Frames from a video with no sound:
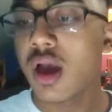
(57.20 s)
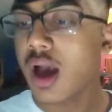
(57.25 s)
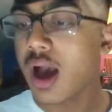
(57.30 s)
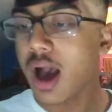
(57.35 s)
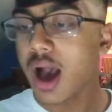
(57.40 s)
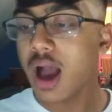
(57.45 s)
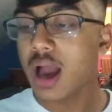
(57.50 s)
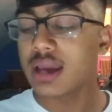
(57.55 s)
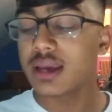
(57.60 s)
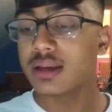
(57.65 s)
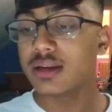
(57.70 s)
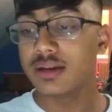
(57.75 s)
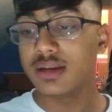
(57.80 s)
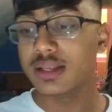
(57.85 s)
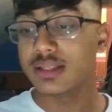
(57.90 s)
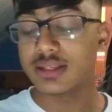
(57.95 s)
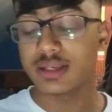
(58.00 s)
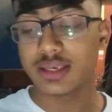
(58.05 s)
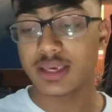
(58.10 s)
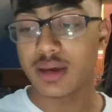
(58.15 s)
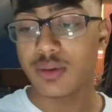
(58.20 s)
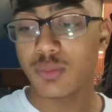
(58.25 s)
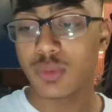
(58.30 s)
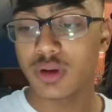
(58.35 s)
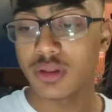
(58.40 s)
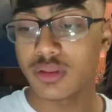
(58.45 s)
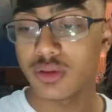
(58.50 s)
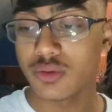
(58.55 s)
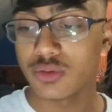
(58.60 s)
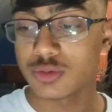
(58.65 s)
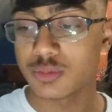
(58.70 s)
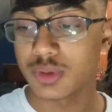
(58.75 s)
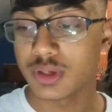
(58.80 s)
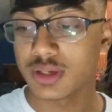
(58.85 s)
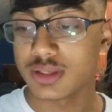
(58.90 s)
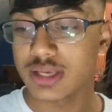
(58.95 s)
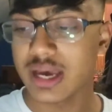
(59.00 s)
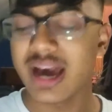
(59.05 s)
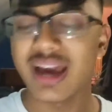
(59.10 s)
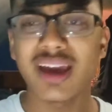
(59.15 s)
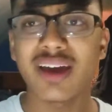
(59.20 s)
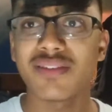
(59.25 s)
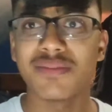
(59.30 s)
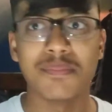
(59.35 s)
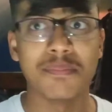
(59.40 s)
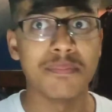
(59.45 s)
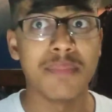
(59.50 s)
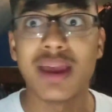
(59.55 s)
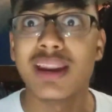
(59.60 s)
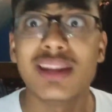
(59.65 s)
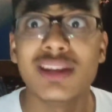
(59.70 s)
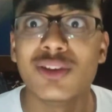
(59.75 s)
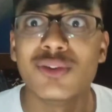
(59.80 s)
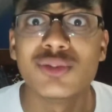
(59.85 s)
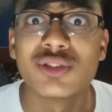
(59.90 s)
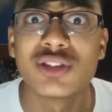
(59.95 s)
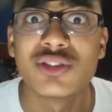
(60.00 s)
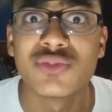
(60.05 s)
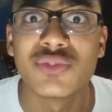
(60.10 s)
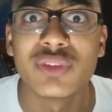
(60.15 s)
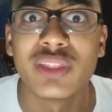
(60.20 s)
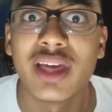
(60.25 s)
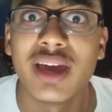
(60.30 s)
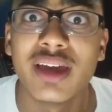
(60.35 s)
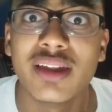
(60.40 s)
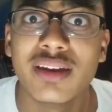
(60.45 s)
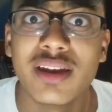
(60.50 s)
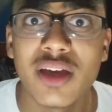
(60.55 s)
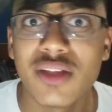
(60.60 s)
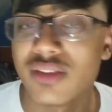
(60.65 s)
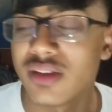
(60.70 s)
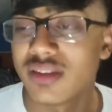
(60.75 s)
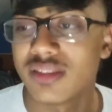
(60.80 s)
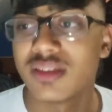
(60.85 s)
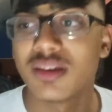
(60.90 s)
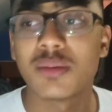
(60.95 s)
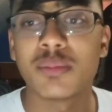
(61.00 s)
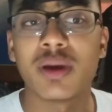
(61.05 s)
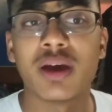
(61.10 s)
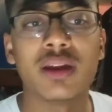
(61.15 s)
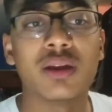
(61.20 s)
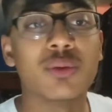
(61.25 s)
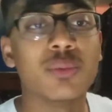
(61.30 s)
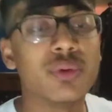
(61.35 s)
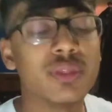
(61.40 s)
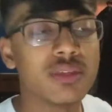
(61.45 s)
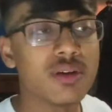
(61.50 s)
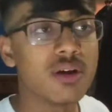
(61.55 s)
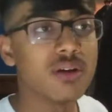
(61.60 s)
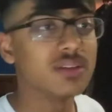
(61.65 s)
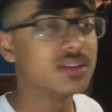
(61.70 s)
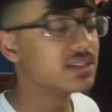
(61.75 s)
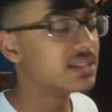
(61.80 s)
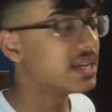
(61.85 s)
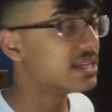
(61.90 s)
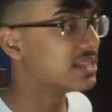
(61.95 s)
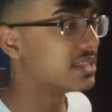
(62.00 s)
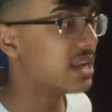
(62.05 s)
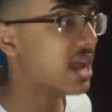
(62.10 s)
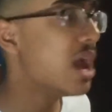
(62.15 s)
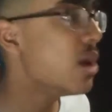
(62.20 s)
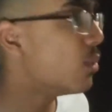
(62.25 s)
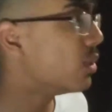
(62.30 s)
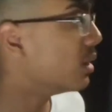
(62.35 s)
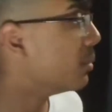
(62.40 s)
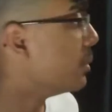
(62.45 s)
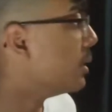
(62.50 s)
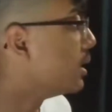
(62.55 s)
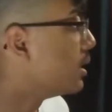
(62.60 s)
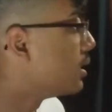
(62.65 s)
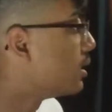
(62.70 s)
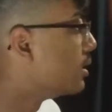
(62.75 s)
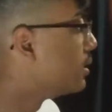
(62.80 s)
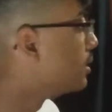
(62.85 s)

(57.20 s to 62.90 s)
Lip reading: I need to get one of those because I have many uses for that now that I think about it with all the sets that I want to make.